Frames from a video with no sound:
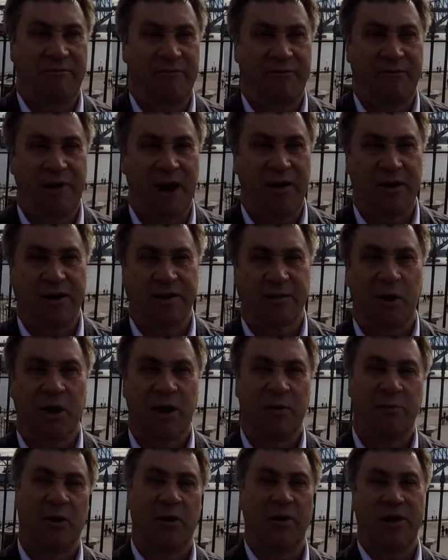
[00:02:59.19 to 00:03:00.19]
various
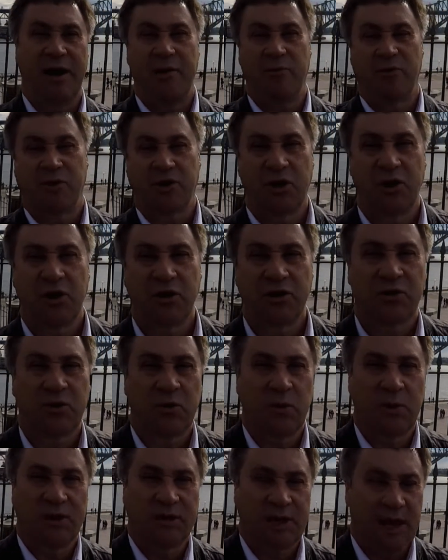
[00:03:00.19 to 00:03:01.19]
people, and then he returns
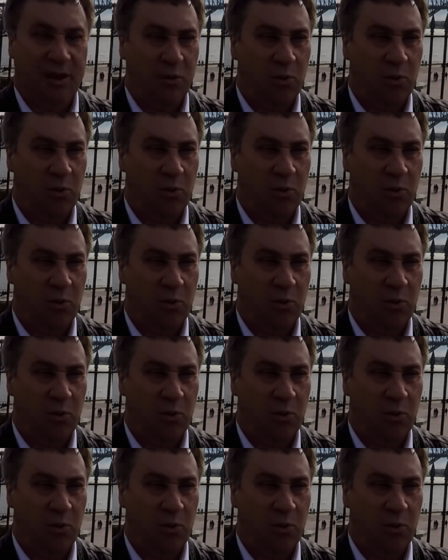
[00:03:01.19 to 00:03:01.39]
to his other